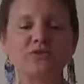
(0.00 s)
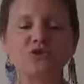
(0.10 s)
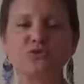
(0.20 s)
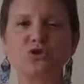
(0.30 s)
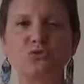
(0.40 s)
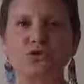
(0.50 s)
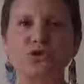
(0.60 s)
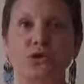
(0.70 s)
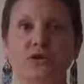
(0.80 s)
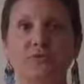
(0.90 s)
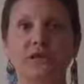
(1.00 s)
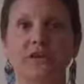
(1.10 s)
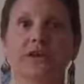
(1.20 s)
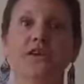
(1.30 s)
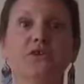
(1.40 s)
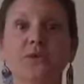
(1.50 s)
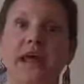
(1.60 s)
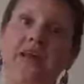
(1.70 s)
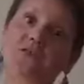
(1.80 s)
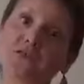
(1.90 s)
So I'm super stoked to be doing
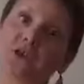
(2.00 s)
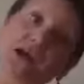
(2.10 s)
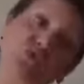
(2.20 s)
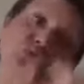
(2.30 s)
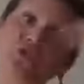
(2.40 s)
that for you guys. We'll be